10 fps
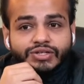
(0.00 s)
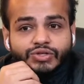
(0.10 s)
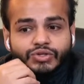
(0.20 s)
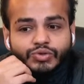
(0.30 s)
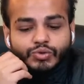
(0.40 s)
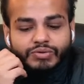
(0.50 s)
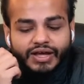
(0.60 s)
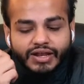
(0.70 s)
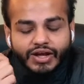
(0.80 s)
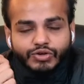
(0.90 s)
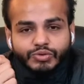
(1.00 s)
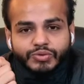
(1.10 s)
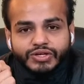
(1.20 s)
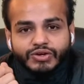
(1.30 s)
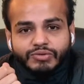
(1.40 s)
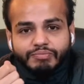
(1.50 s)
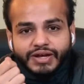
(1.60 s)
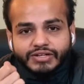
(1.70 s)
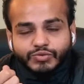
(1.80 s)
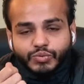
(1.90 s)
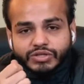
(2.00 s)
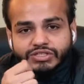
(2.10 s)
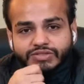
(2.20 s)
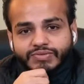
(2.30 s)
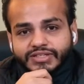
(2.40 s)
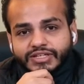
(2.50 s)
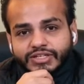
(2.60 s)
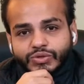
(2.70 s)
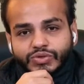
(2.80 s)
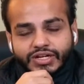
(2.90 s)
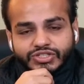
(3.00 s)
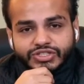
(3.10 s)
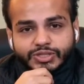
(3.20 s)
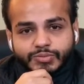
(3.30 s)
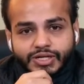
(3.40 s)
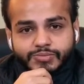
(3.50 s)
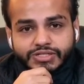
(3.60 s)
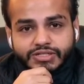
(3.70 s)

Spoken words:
To be allowed to be your better version when that new relationship comes in.